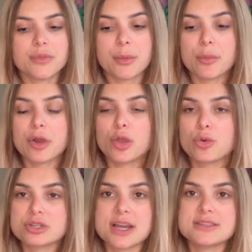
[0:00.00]
not
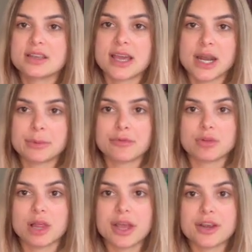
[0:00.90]
prioritizing Academy for
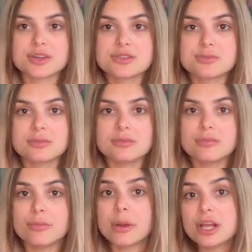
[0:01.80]
Liars,
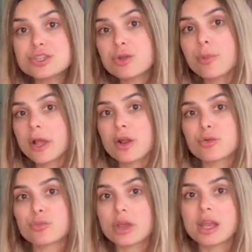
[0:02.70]
but I do plan
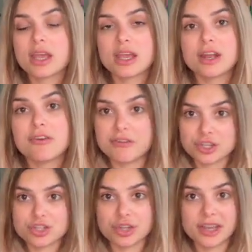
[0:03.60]
on reading it
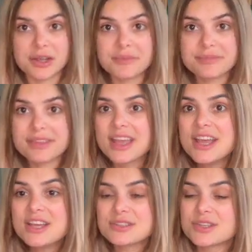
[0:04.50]
eventually.
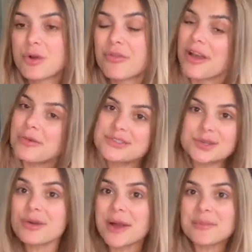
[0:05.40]
So that was
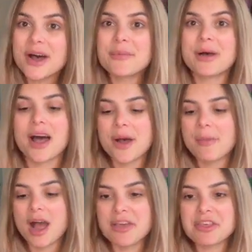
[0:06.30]
the wrap up.
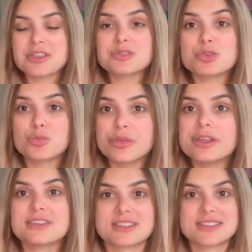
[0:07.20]
I think this was a
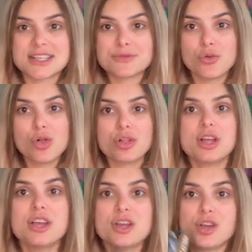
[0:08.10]
really successful
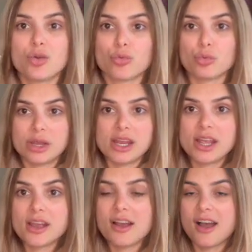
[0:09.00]

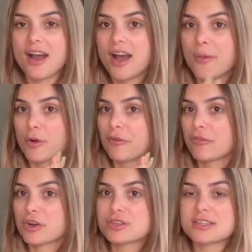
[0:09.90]
reading, or
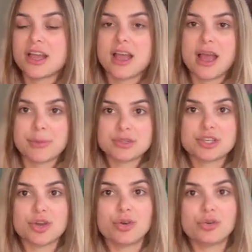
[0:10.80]
first
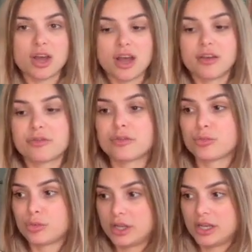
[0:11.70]
episode of
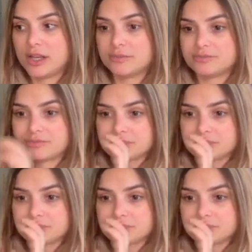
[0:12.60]
reading